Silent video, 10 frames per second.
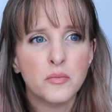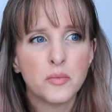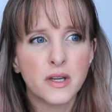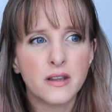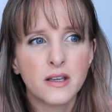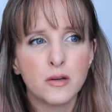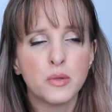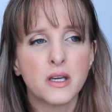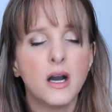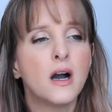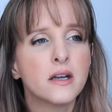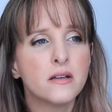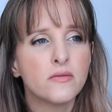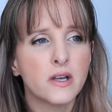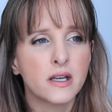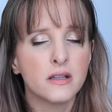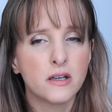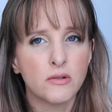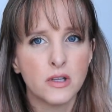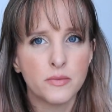but I think it'll be kind of like a
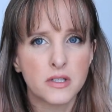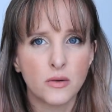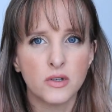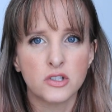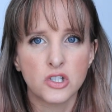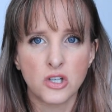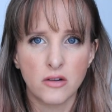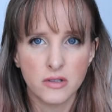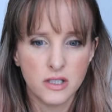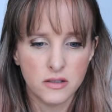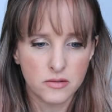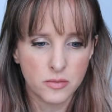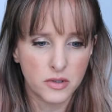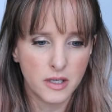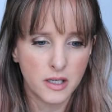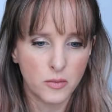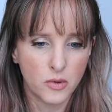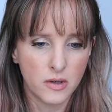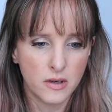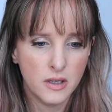liquid lipstick where it's just not really usable
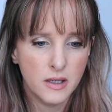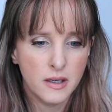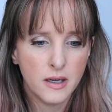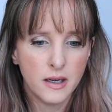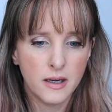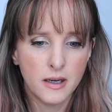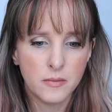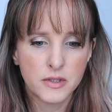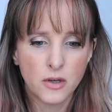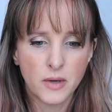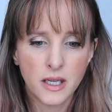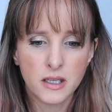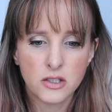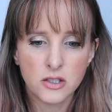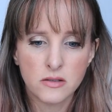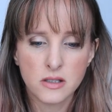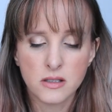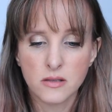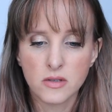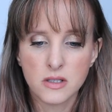anymore. So when I introduced
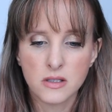this, it was